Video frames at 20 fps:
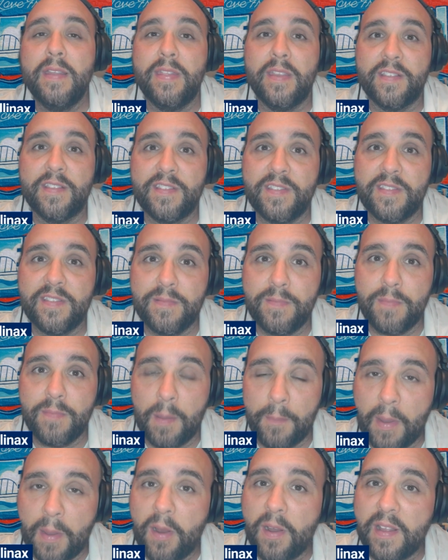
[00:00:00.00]
The
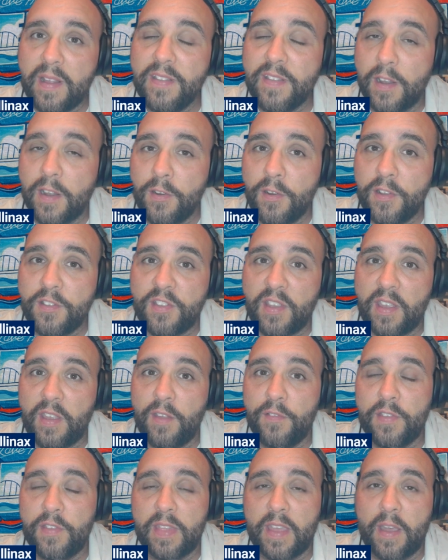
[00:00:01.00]
Americans
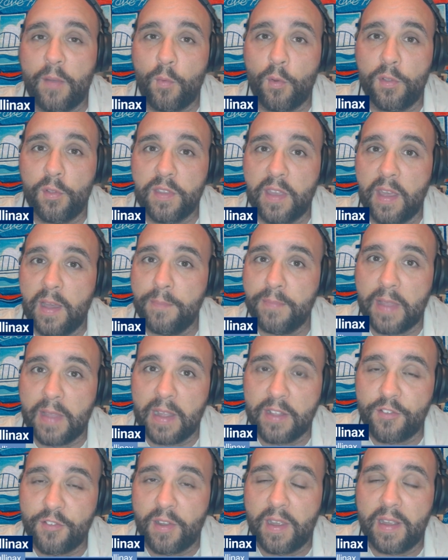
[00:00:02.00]
underachieved in that World Cup,
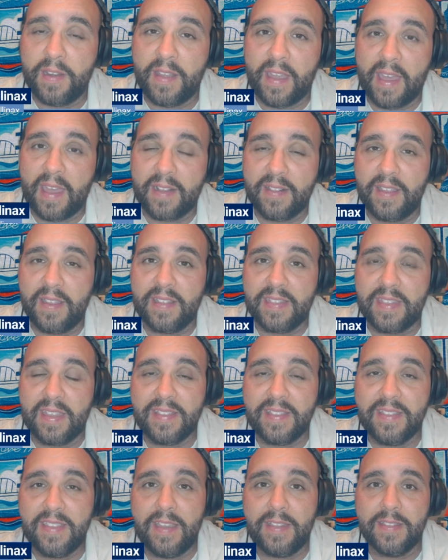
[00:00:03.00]
not trying to act like they
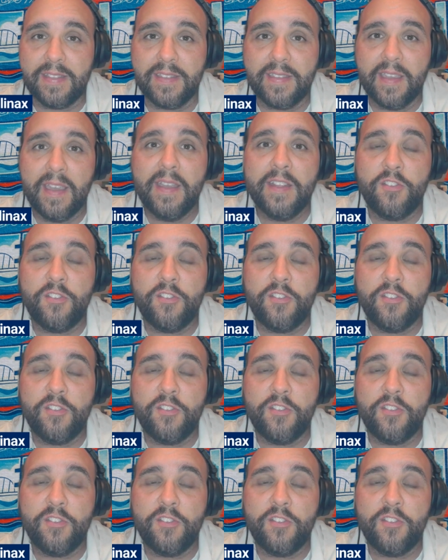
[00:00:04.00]
didn't.